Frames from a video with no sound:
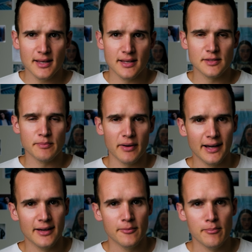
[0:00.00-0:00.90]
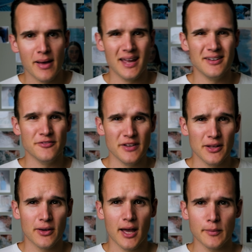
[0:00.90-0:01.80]
is my main
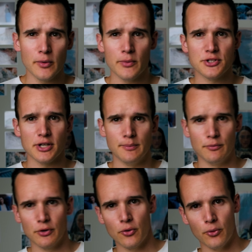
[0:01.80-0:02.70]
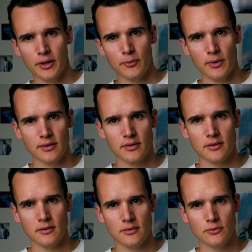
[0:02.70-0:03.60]
video camera, which I'm recording
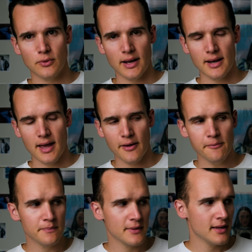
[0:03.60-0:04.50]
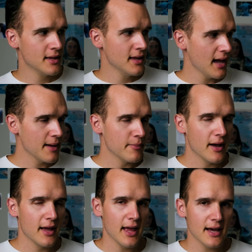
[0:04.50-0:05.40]
with right now, and
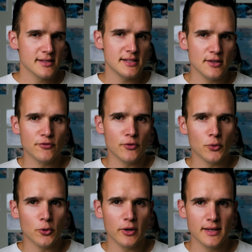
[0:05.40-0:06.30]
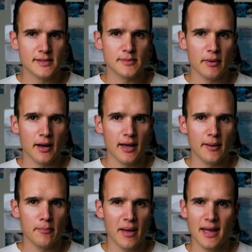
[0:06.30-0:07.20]
my X-T4 is my
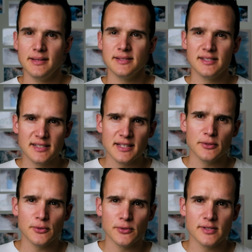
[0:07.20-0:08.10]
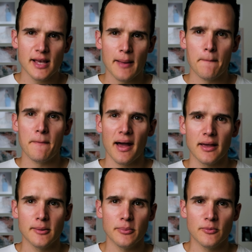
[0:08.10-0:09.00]
main stills and
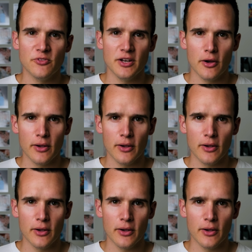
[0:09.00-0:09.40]
backup video